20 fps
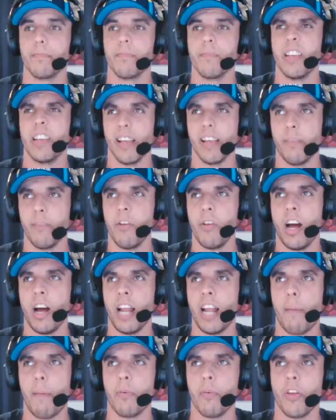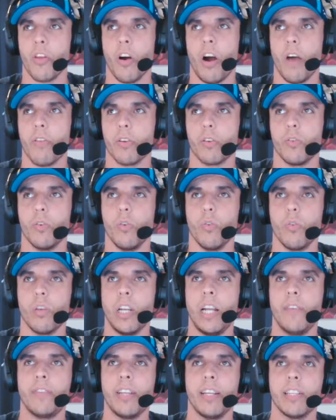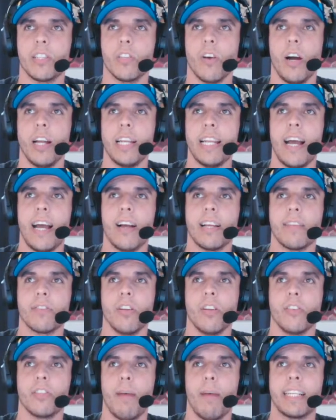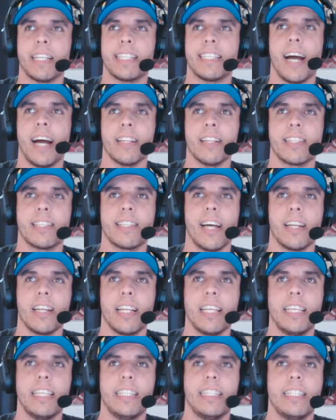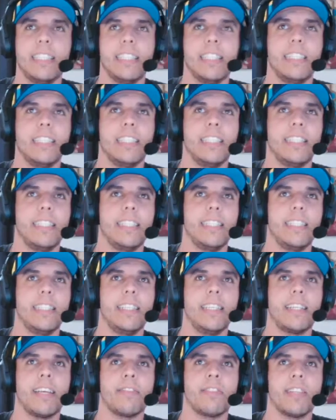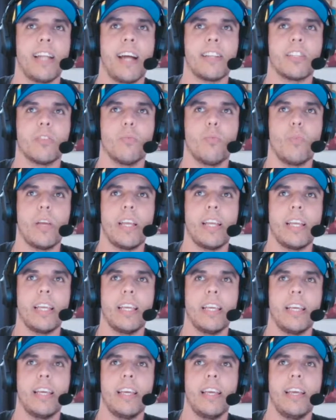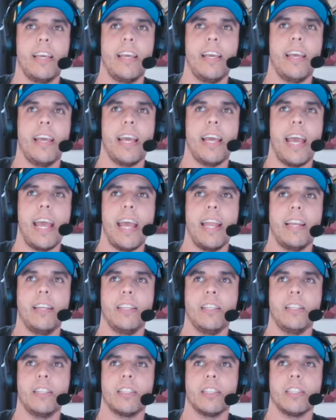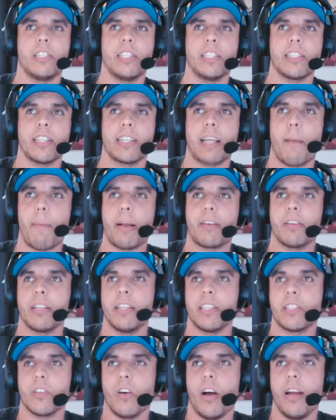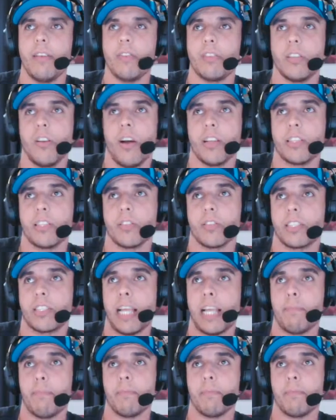Yeah, I'm not unhappy with either call. Left-hand side now, gives it off to Maddie Sutton. Sutton here, gives it out to the wing here, and she's going to cut back on the inside. Nice little step.